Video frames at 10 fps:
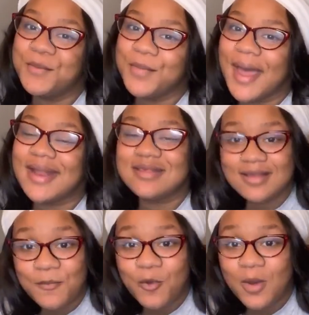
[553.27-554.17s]
but
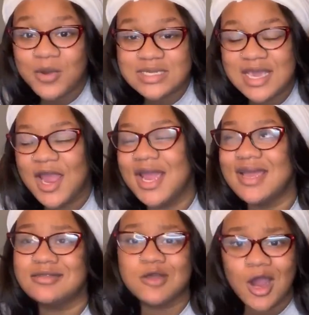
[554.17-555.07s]
some Walmarts carry
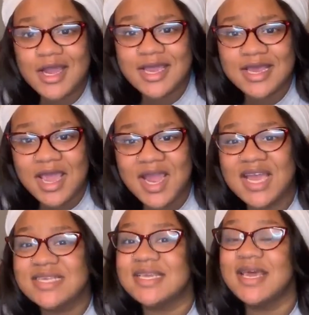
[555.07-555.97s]
it, Target
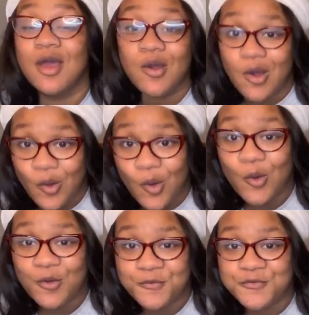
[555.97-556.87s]
carries it,
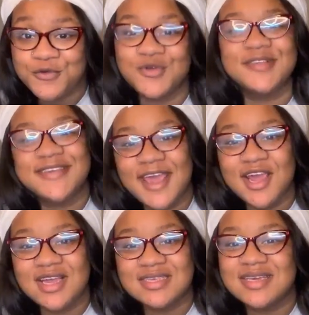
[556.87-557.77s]
Whole Foods
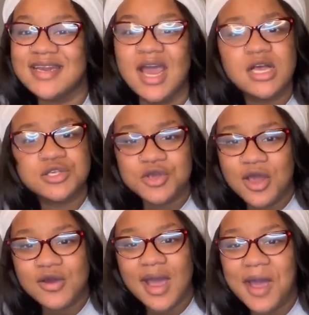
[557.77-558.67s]
carries it. So
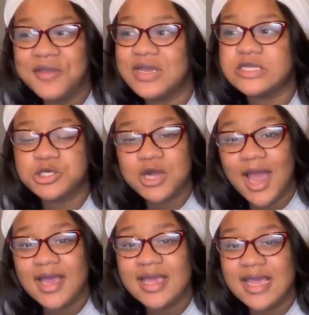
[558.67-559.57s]
go out, you can
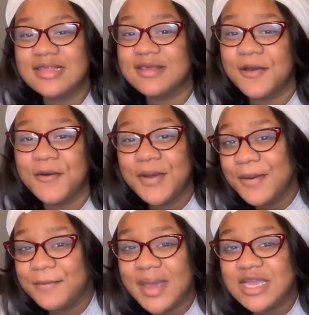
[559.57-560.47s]
try it, so
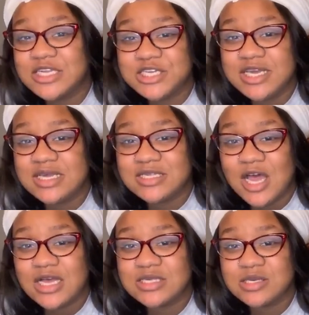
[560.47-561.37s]
make your cheese
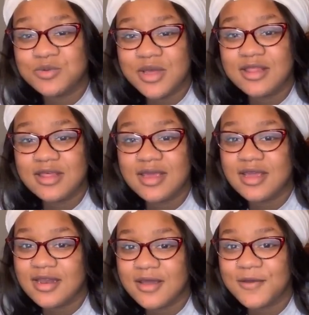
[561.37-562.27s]
sauces with it, you
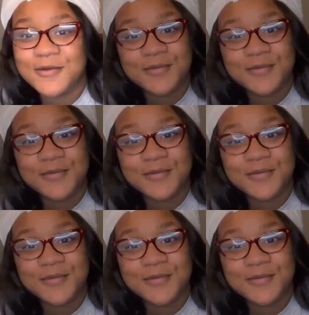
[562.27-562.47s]
know.